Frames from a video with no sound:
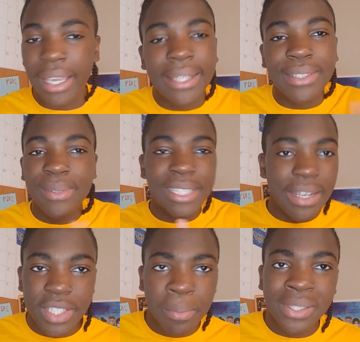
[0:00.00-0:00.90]
This was
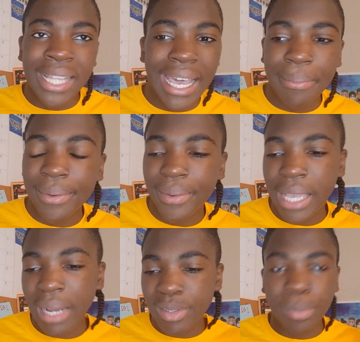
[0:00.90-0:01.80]
never supposed to happen, okay?
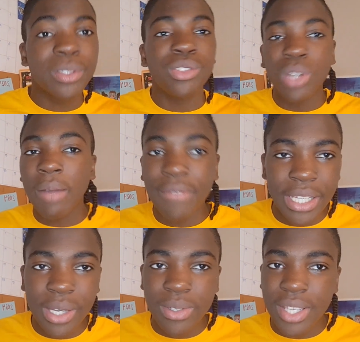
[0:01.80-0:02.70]
I was supposed to drop
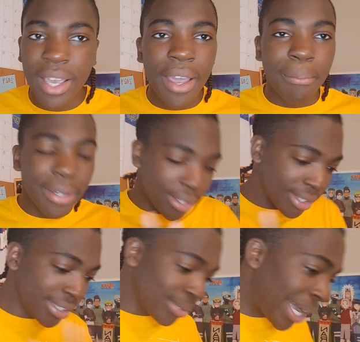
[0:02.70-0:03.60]
videos, but look,
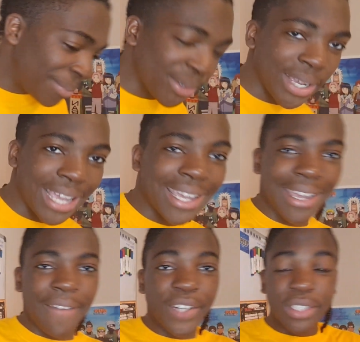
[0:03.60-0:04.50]
this is what happened, okay?
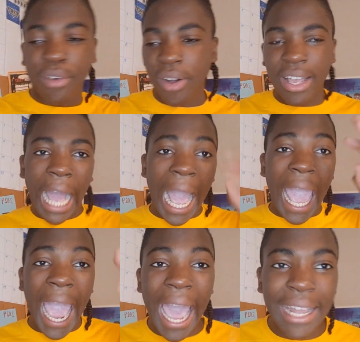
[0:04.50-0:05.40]
First of all, I
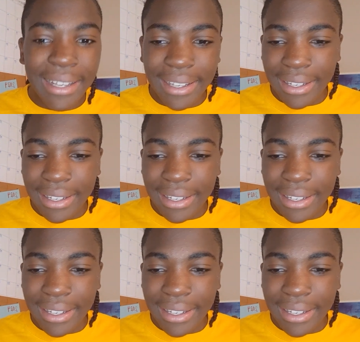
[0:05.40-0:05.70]
had